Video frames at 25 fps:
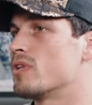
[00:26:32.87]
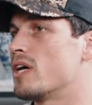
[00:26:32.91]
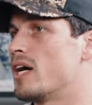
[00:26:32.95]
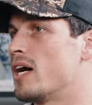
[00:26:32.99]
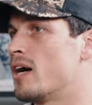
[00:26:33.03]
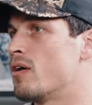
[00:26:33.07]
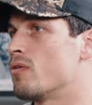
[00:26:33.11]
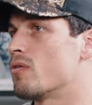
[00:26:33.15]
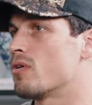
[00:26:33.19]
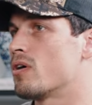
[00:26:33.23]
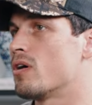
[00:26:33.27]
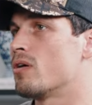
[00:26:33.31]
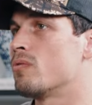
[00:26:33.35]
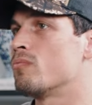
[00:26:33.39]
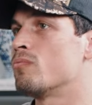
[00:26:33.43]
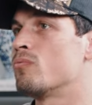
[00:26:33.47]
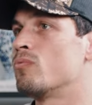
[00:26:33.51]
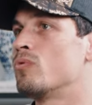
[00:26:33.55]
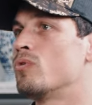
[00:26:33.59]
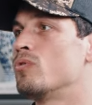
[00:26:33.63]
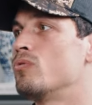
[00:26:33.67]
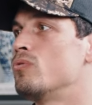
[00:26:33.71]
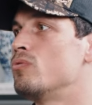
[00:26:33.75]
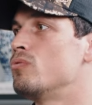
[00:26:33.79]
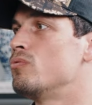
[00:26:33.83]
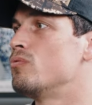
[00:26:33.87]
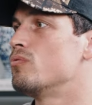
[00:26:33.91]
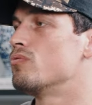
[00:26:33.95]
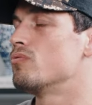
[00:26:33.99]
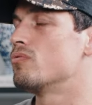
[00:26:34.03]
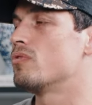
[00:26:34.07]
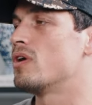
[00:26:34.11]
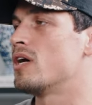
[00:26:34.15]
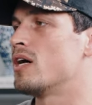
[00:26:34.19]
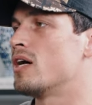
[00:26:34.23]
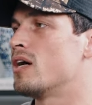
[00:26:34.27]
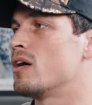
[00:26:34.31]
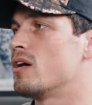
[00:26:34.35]
the outcome will
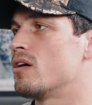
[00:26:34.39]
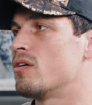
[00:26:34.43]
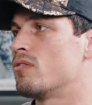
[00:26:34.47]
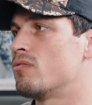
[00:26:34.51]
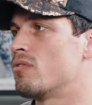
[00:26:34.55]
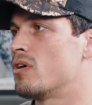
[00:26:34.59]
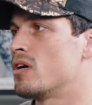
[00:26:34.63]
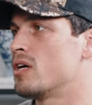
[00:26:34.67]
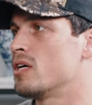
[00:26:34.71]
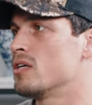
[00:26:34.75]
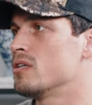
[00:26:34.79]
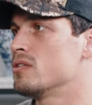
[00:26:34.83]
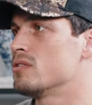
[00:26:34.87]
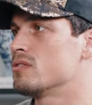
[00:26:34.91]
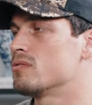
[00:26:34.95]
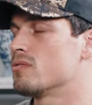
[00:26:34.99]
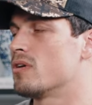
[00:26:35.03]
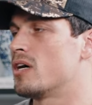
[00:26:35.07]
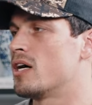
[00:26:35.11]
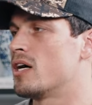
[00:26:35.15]
uh, arise.